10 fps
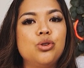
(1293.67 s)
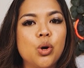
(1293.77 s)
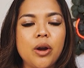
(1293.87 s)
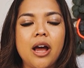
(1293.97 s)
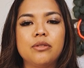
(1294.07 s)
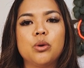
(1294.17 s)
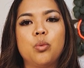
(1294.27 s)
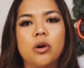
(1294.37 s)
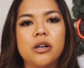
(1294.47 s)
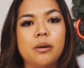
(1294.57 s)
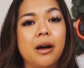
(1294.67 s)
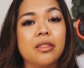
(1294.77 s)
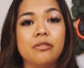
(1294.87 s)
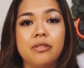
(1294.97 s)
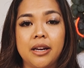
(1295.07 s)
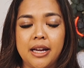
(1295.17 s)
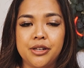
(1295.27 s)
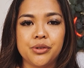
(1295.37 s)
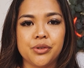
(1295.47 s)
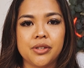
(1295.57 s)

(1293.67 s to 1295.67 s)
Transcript: don't have to worry about the financial